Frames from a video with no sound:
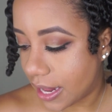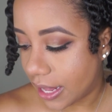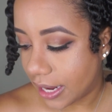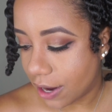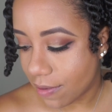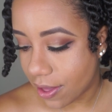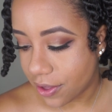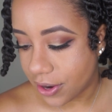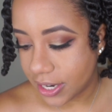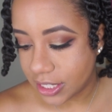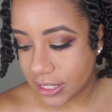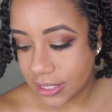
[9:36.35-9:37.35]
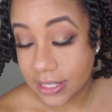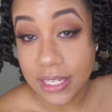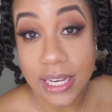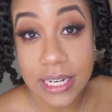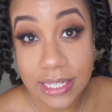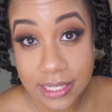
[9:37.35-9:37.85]
Like, I rather it just
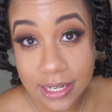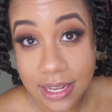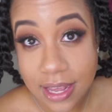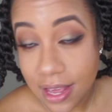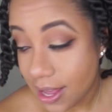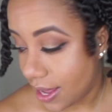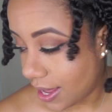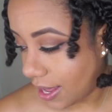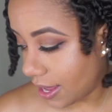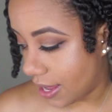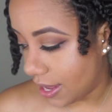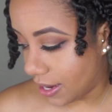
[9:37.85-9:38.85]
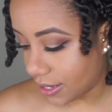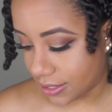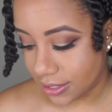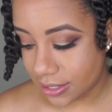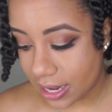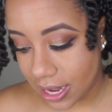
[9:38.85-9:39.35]
sit in a
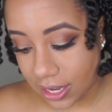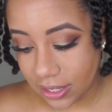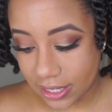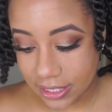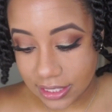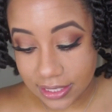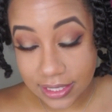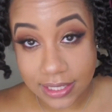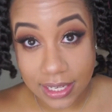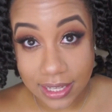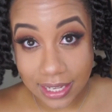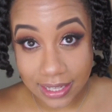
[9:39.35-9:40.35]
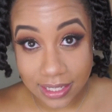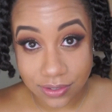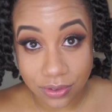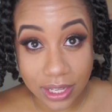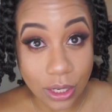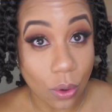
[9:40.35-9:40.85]
style, like just sit like this
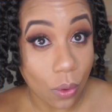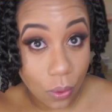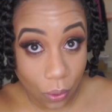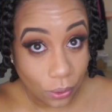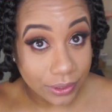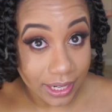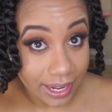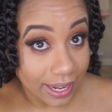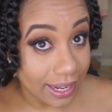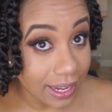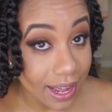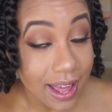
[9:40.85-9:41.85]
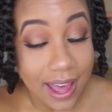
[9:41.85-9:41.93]
for like a whole day,